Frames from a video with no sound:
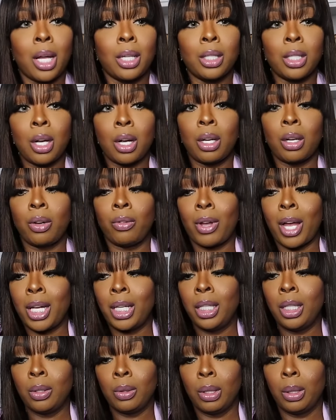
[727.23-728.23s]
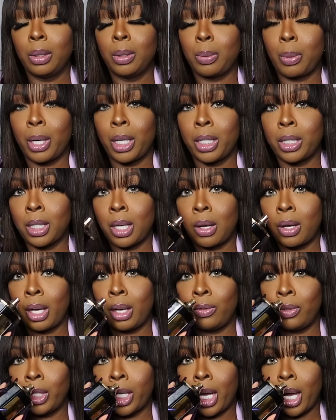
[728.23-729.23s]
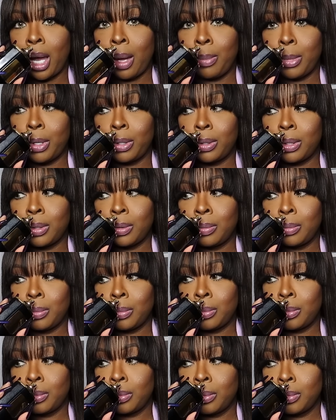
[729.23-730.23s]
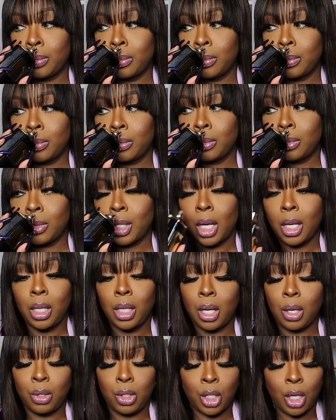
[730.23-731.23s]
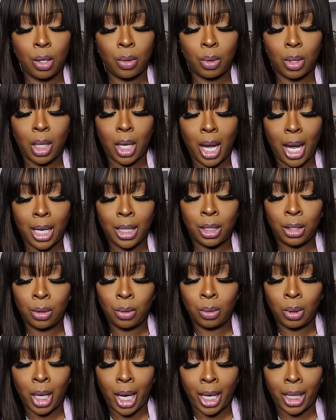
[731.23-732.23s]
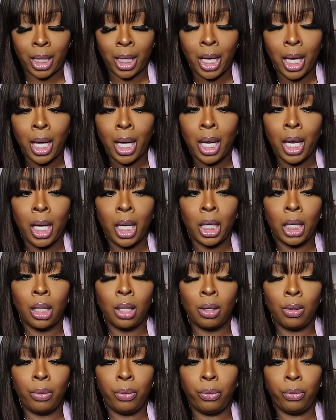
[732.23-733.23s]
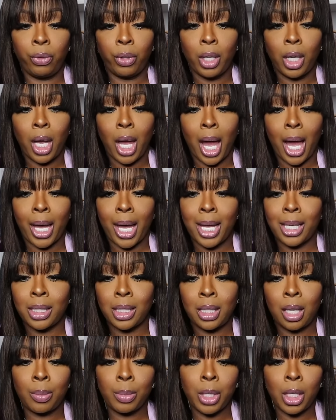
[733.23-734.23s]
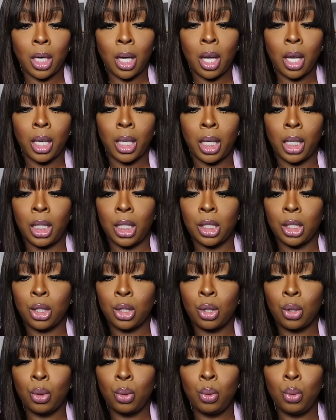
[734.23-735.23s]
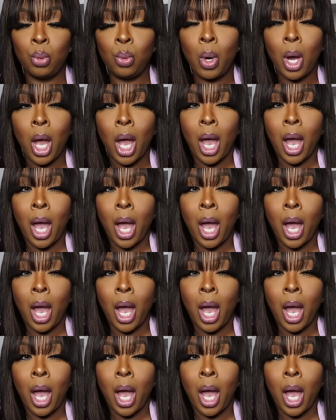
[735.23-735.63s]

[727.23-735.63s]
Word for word: alternative. I literally spray this on every day almost. No joke. I do. Like if I got something on and it's too